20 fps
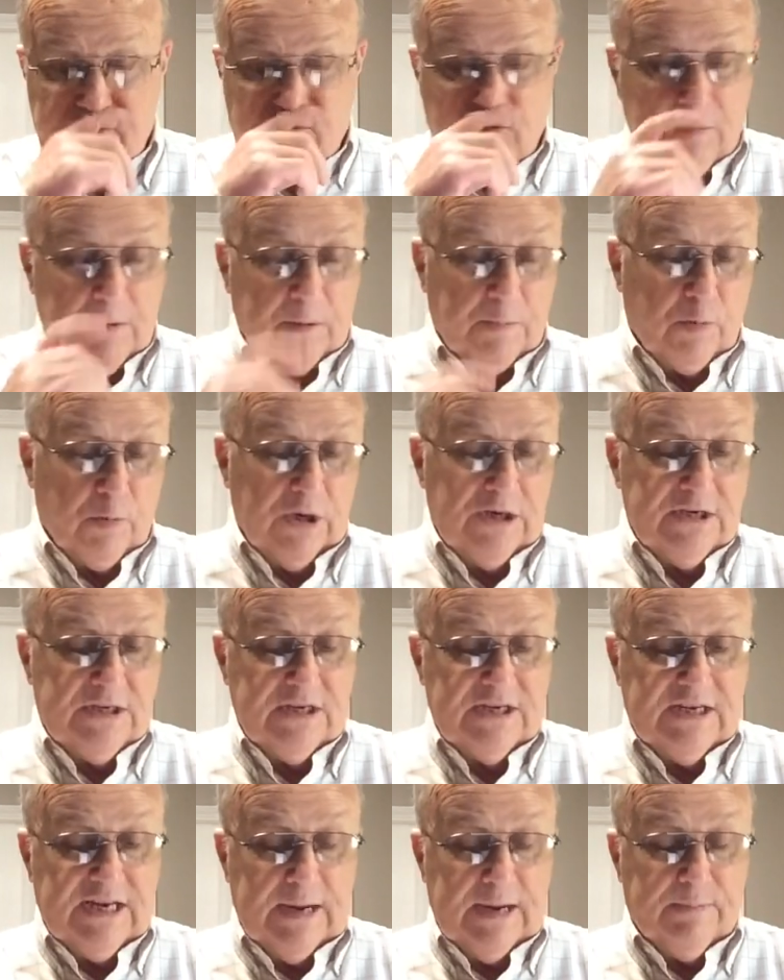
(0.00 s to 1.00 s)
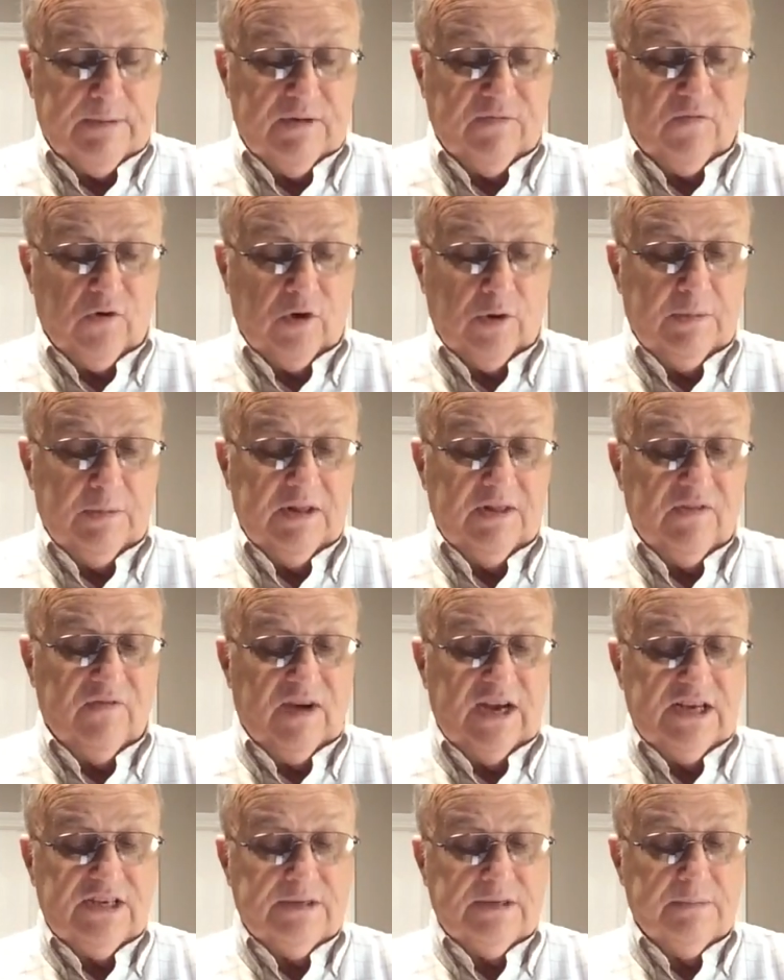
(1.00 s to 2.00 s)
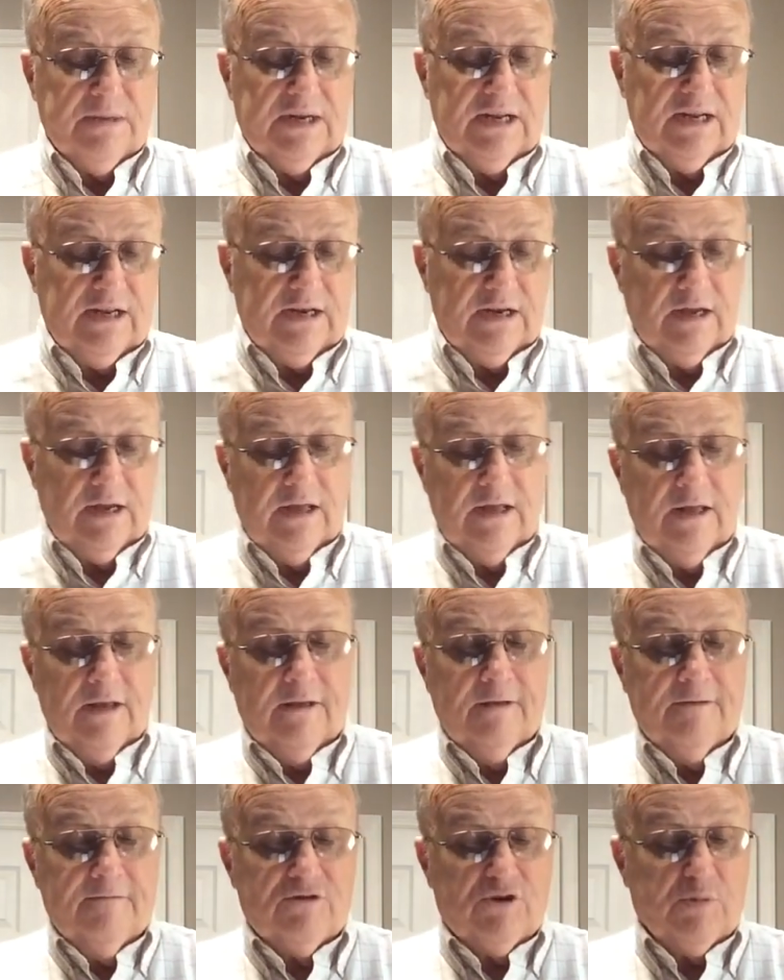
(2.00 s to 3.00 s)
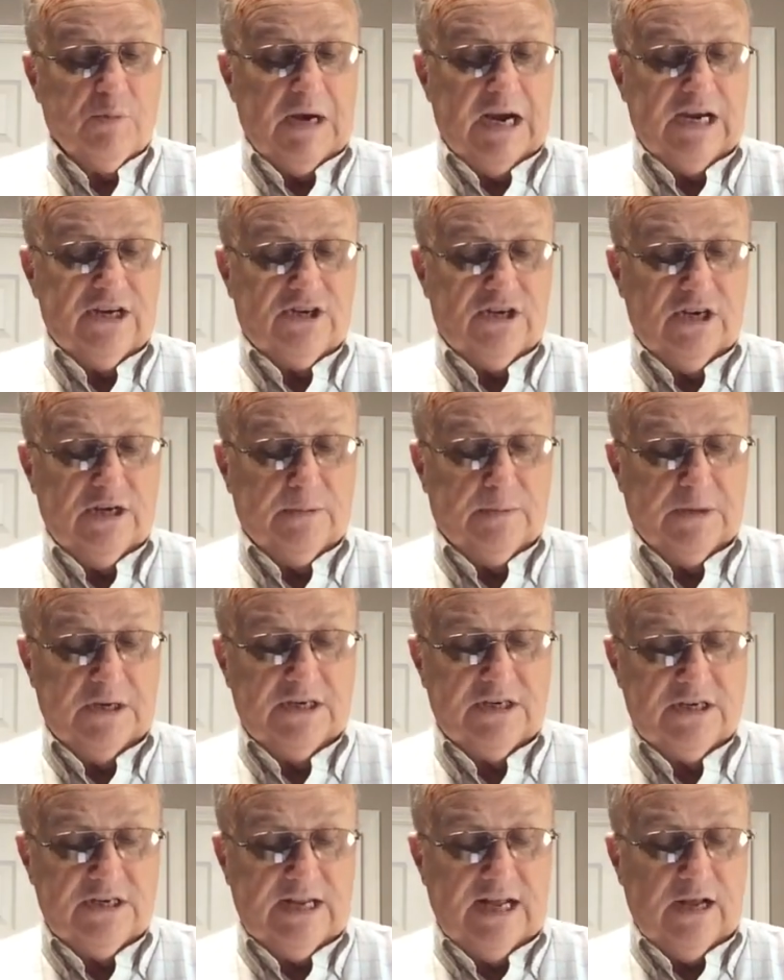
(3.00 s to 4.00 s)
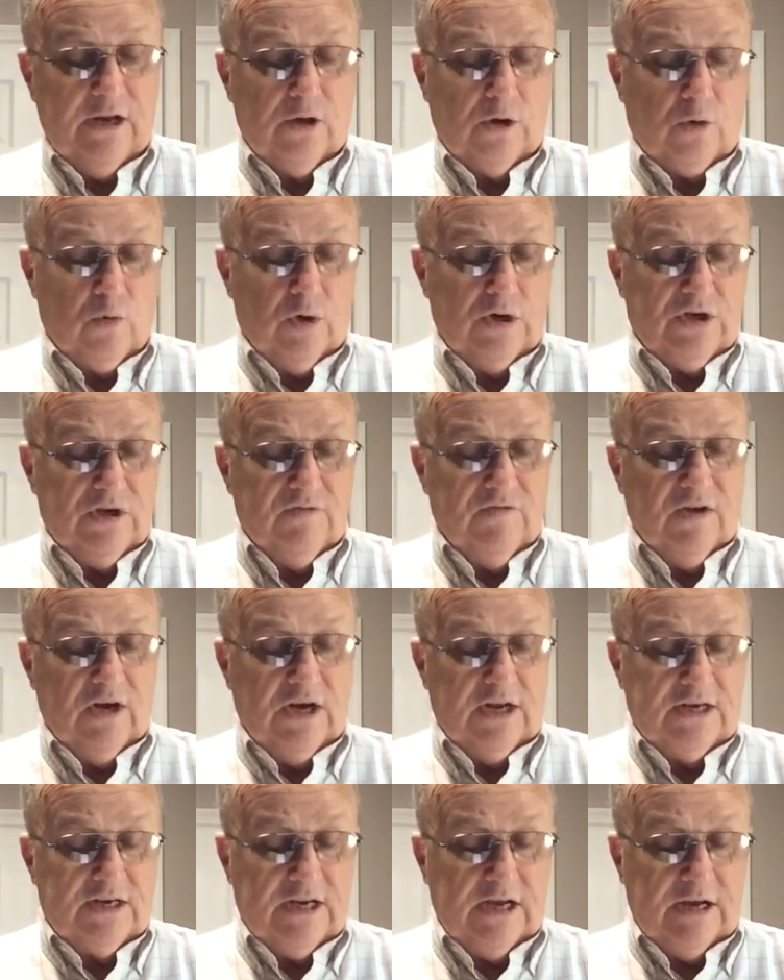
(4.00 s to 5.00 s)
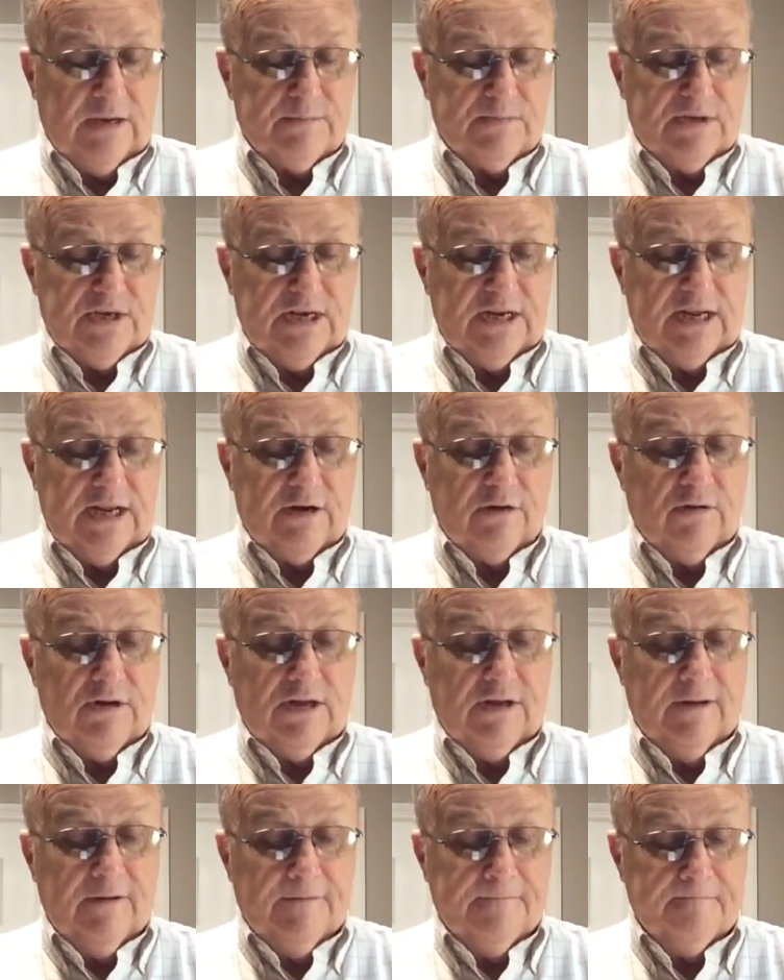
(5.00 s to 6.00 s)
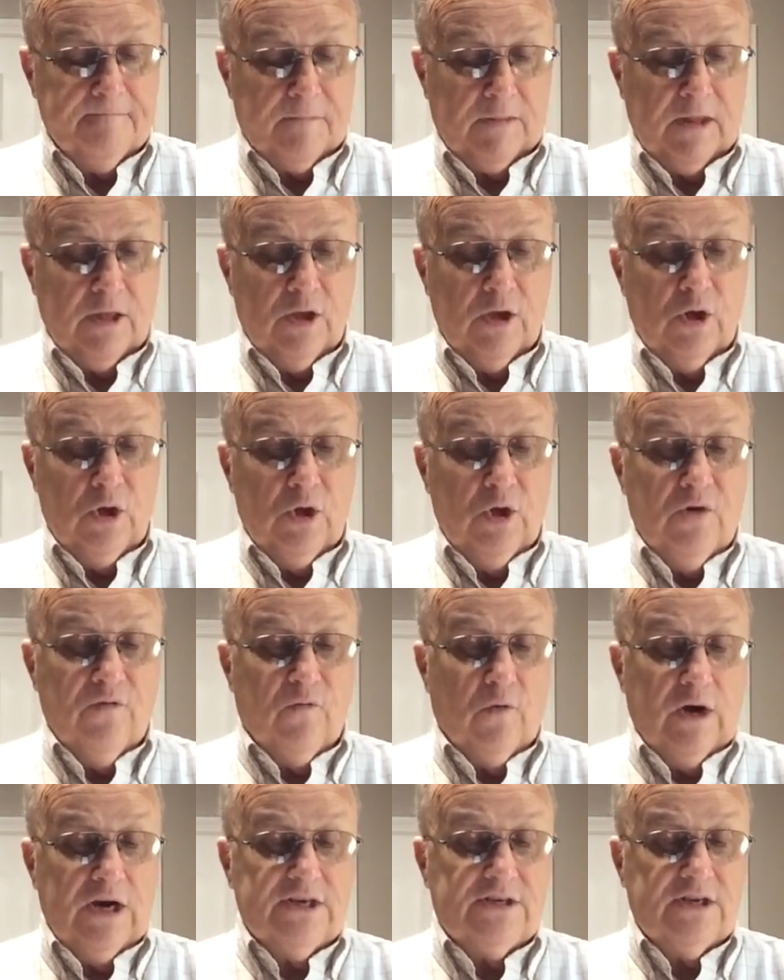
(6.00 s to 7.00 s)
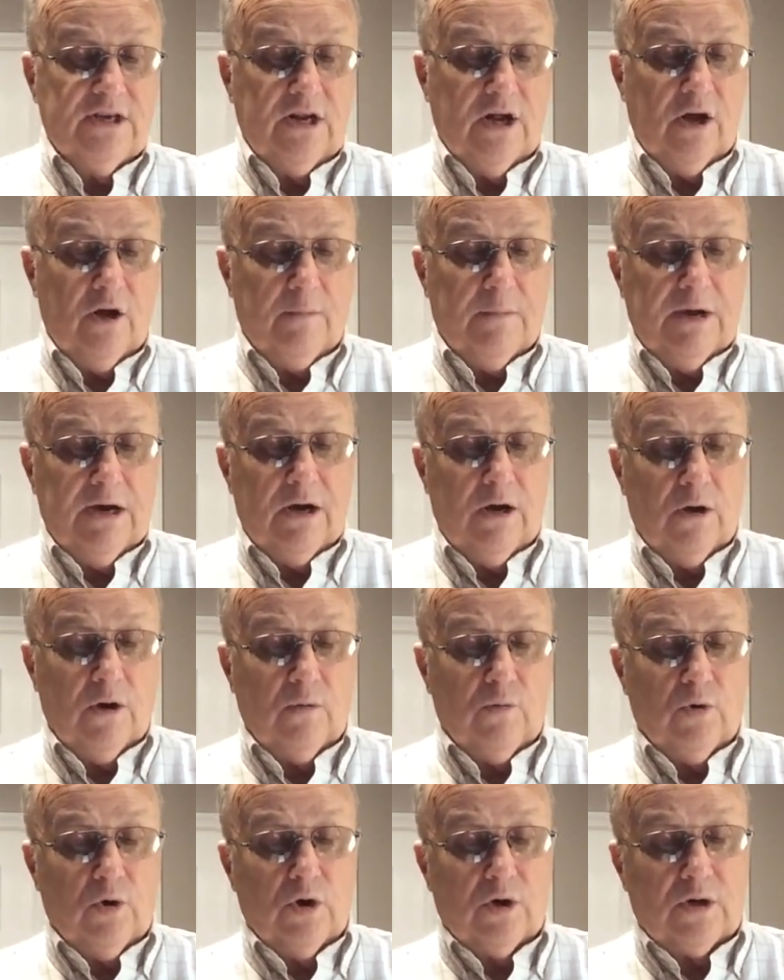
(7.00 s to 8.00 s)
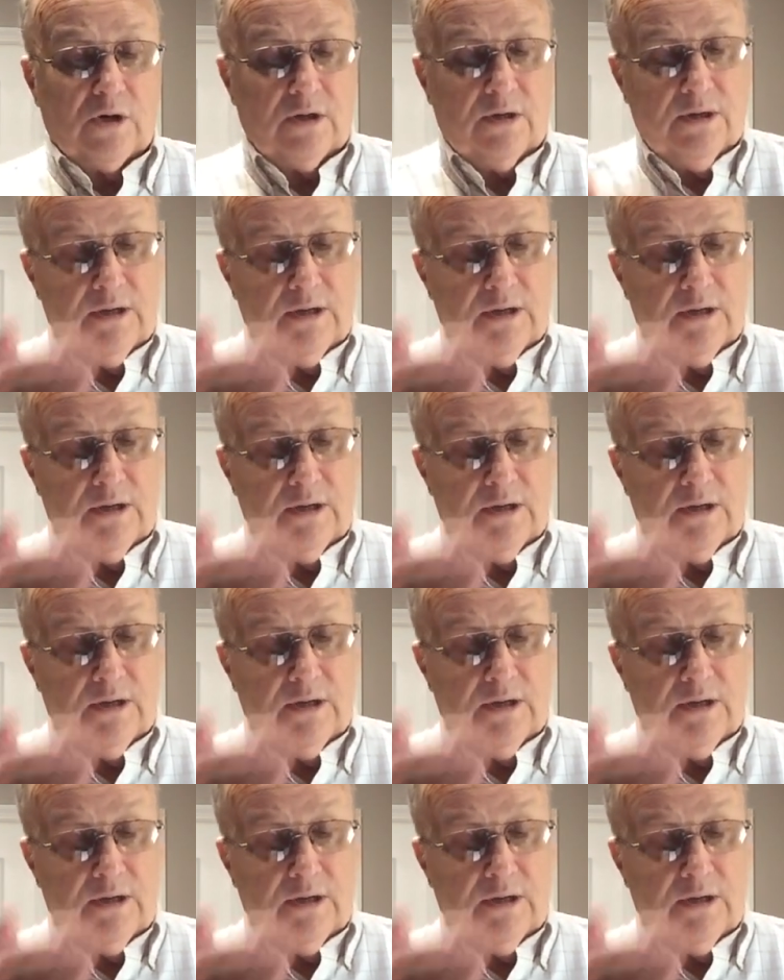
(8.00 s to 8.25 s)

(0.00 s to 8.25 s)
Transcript: from the priest and tapped it firmly. The vase immediately smashed into pieces. Now look what you've done, Tom said angrily. You've wasted all my hard work.